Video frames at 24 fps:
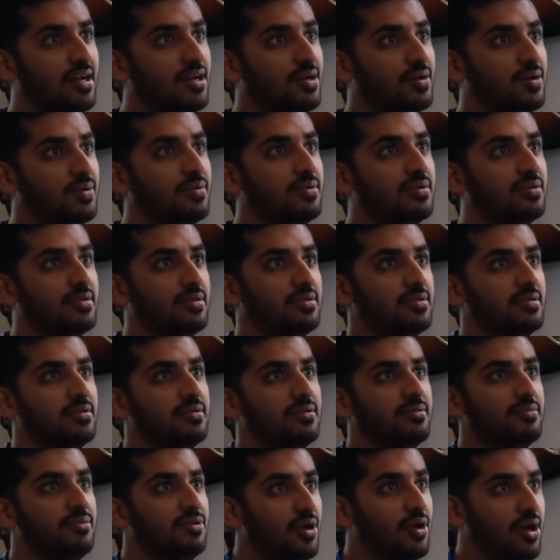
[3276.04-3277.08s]
I don't know,
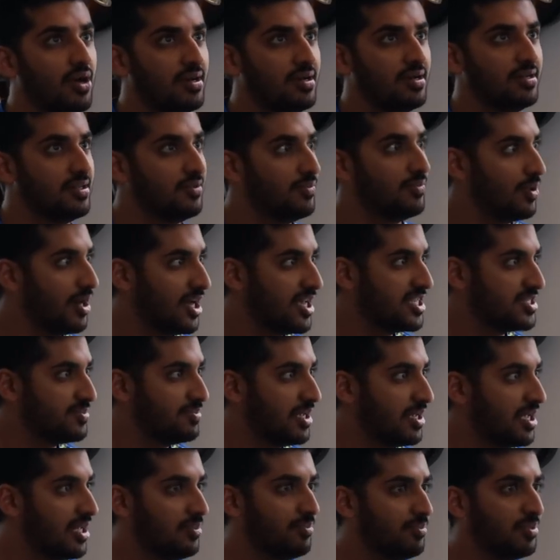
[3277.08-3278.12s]
not the wise
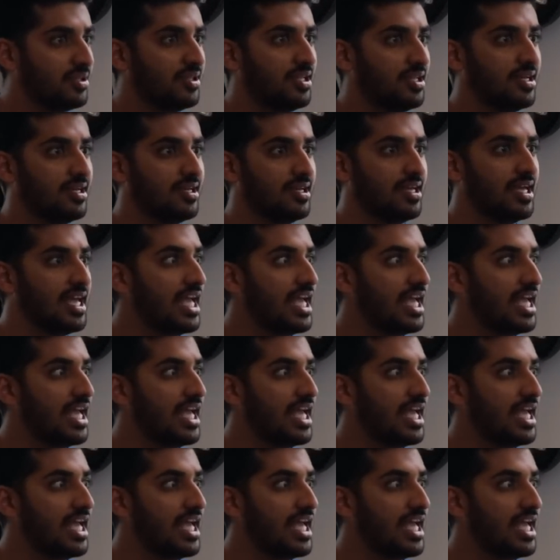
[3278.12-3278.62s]
man, but like